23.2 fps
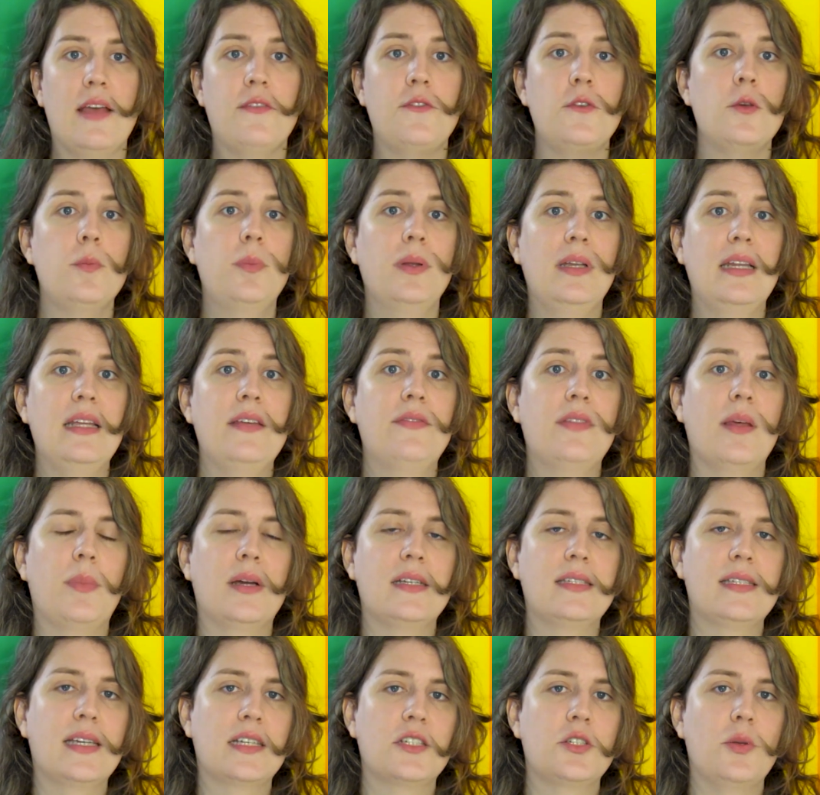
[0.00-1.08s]
If you believe that
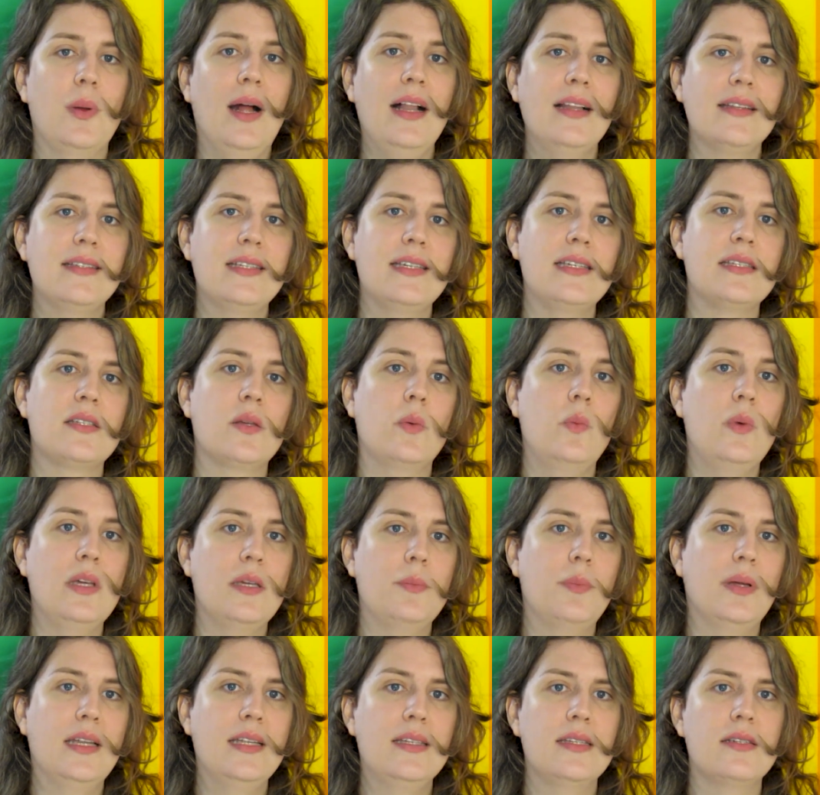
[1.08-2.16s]
bisexuality is a weak
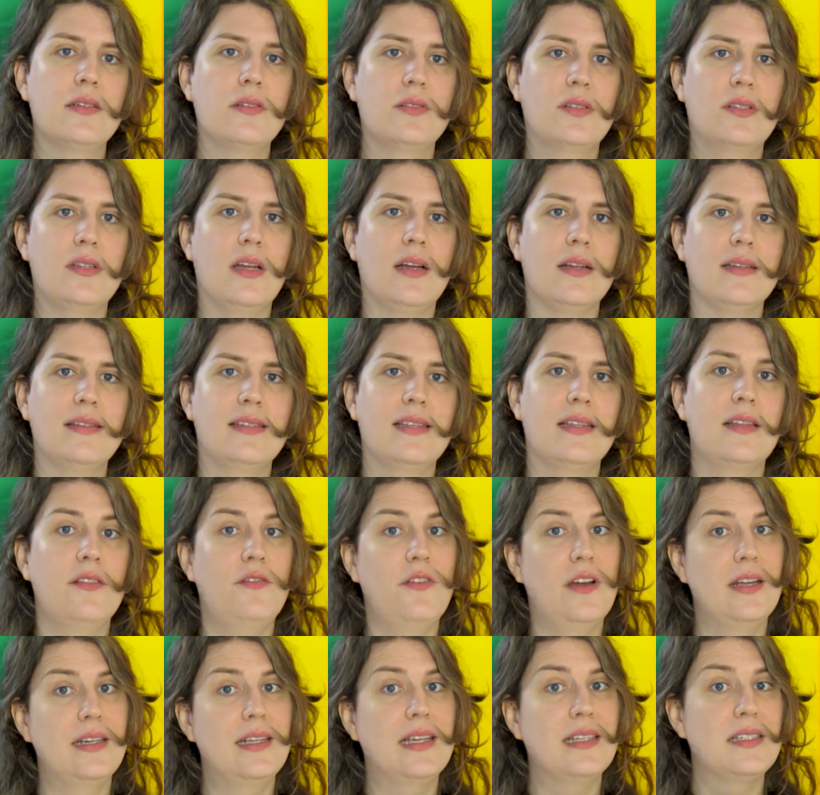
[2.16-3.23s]
political stance in the
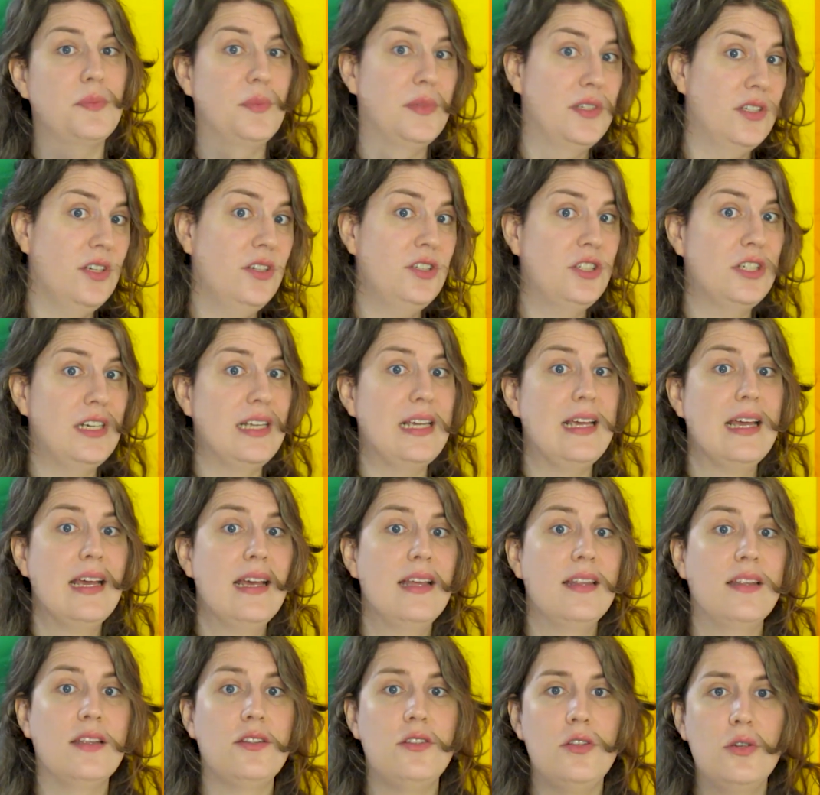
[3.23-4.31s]
fight against misogyny,
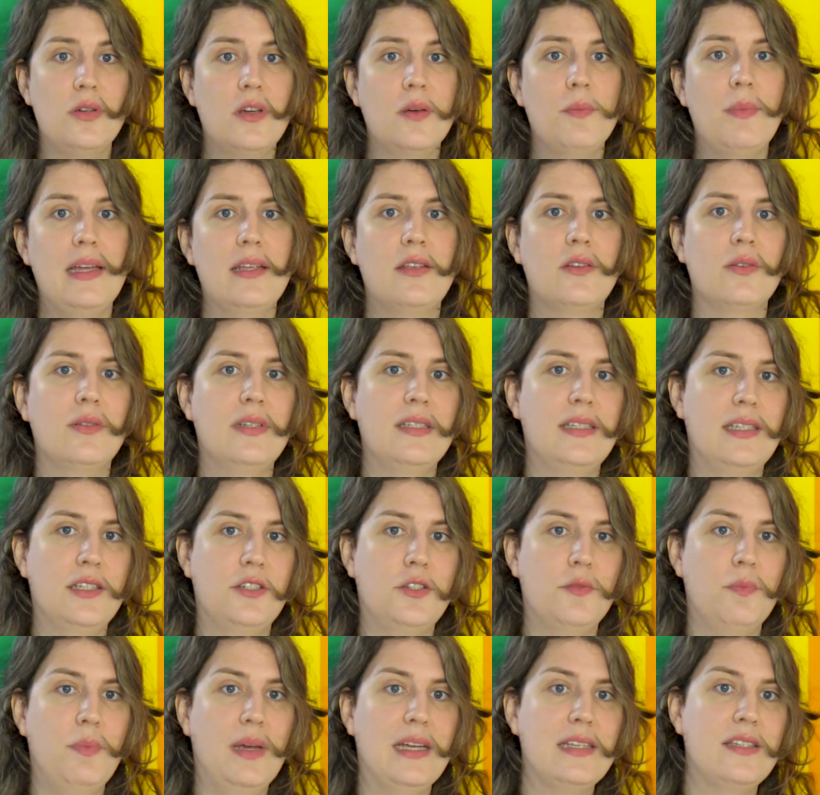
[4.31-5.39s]
then you can make your
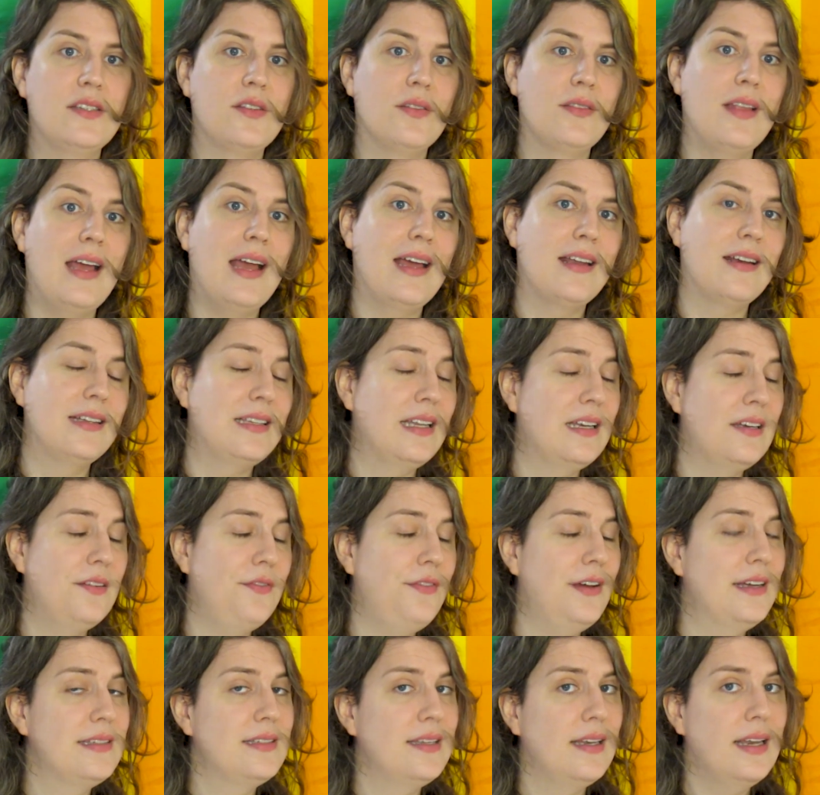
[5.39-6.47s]
decision based on that and
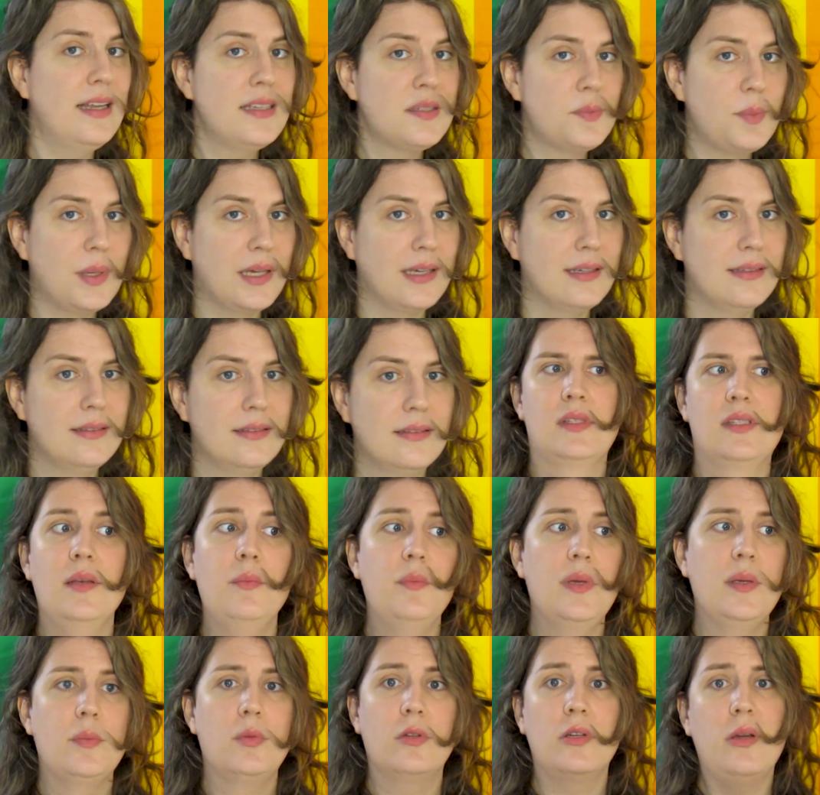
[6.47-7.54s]
identify as a lesbian.
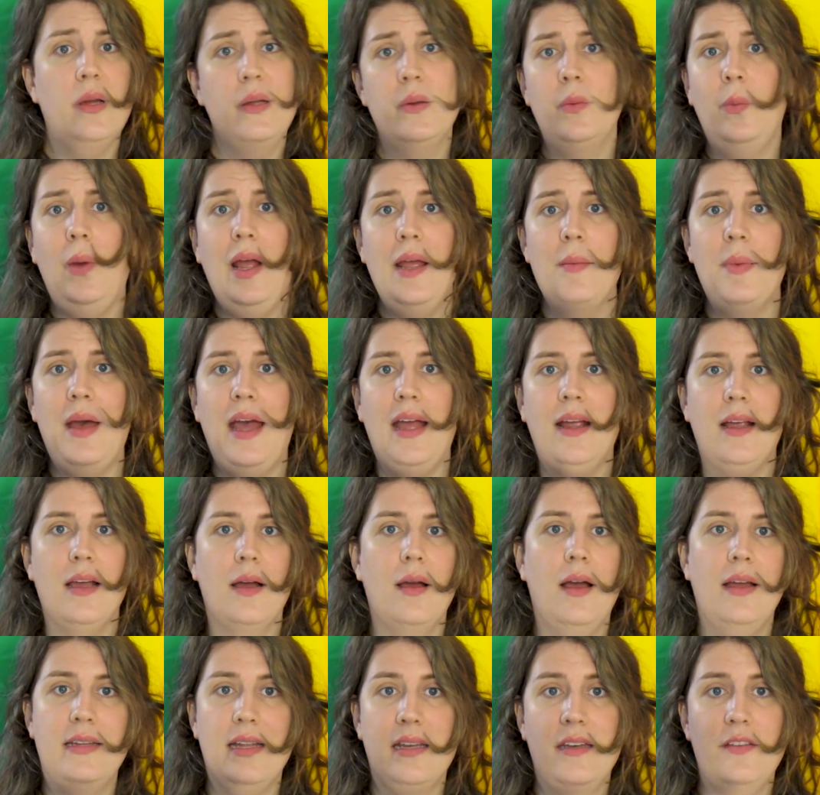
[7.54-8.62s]
Some people going way back
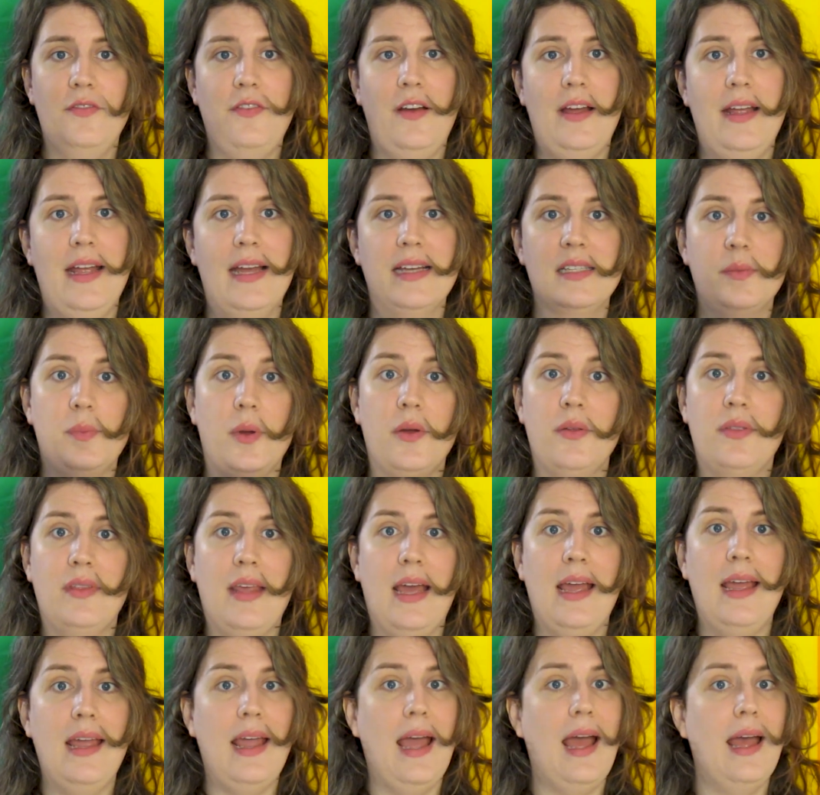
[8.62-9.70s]
identify as both
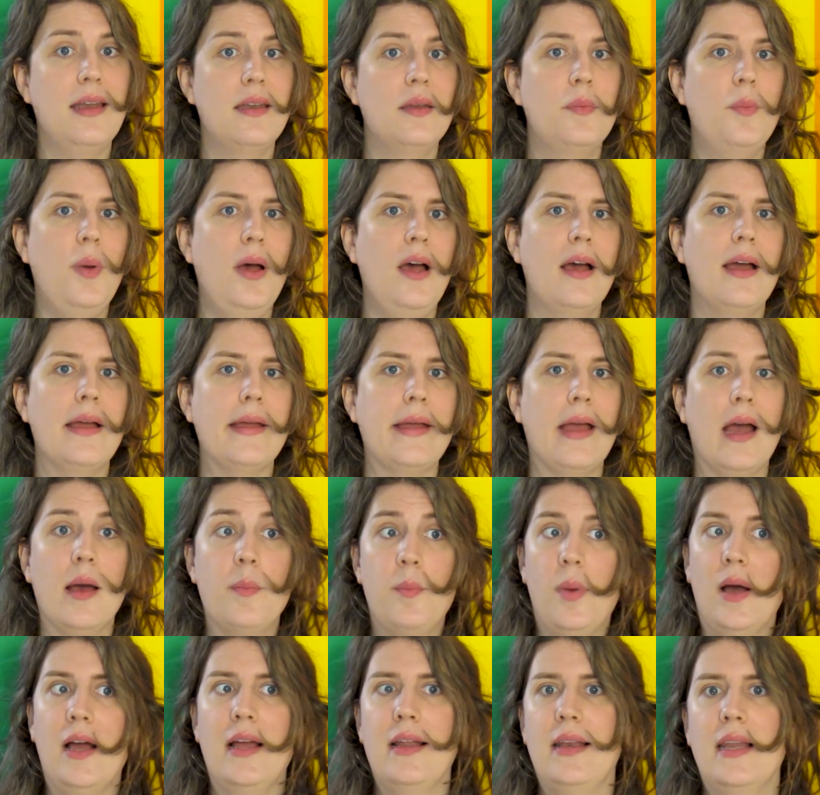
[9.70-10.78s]
gay and bi, a
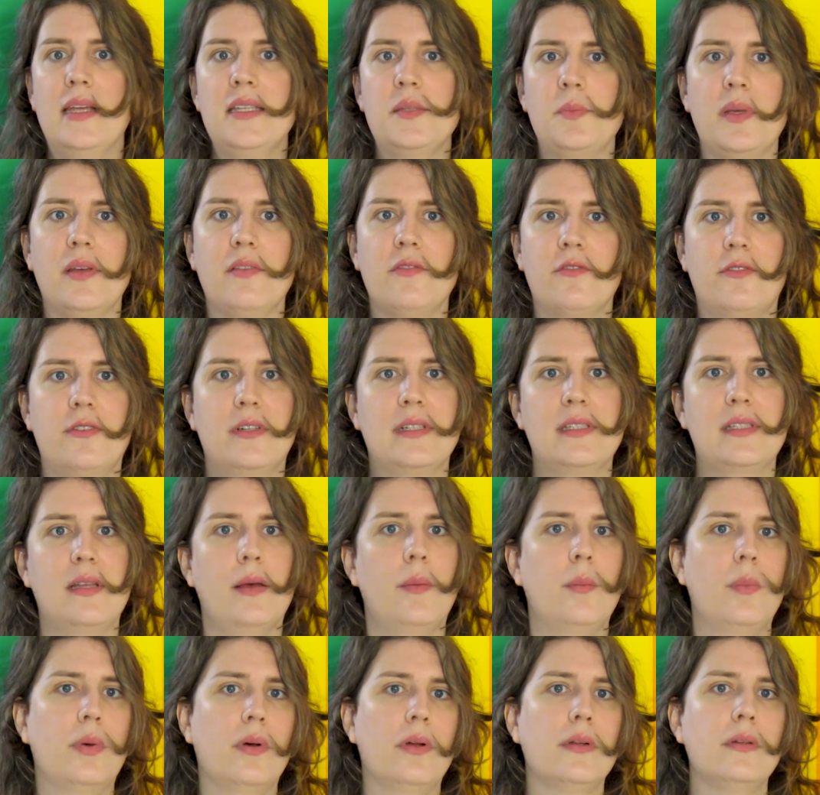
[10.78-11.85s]
bi-lesbian, for
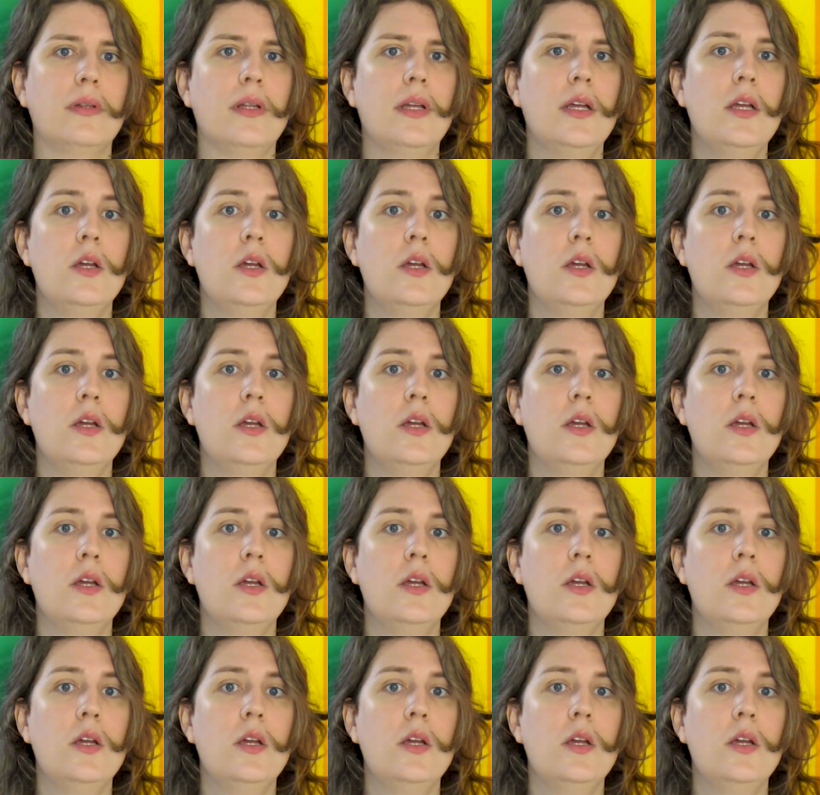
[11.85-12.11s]
example.